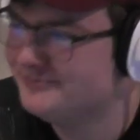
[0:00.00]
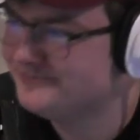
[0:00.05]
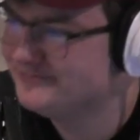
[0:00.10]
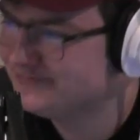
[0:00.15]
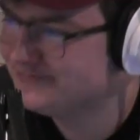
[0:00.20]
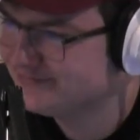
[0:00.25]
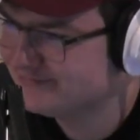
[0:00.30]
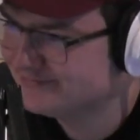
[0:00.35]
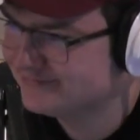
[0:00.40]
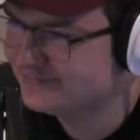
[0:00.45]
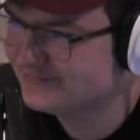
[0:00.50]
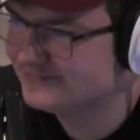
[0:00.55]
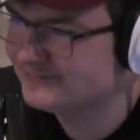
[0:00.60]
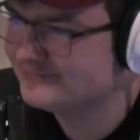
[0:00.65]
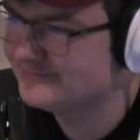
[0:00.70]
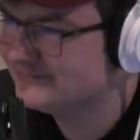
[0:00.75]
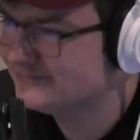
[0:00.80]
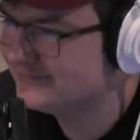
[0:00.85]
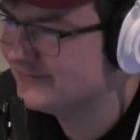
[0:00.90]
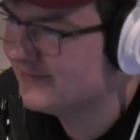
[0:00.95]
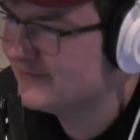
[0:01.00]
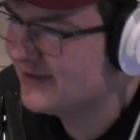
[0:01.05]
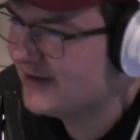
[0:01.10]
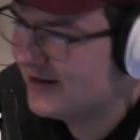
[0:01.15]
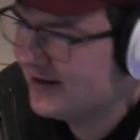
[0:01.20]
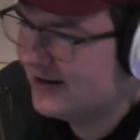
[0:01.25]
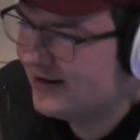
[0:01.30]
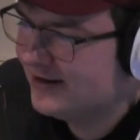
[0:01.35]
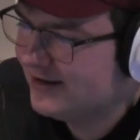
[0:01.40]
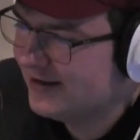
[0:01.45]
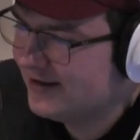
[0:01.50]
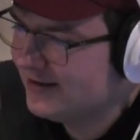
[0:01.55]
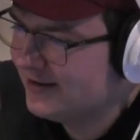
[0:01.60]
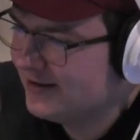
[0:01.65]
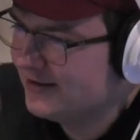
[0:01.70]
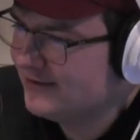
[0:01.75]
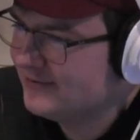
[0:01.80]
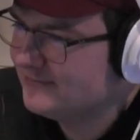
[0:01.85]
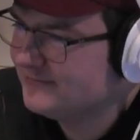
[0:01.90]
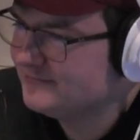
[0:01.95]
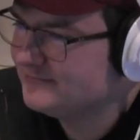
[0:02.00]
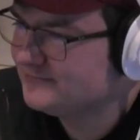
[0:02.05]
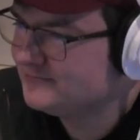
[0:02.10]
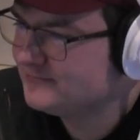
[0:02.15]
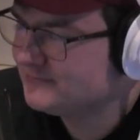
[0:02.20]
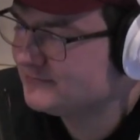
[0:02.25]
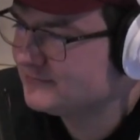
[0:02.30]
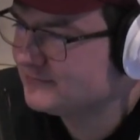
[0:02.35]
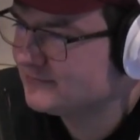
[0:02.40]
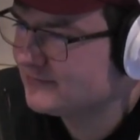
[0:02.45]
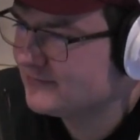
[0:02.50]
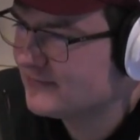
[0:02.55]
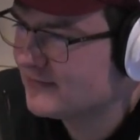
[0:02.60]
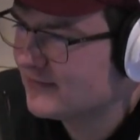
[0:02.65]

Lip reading: That's good. I know that's how you're supposed to say it, but you said it well.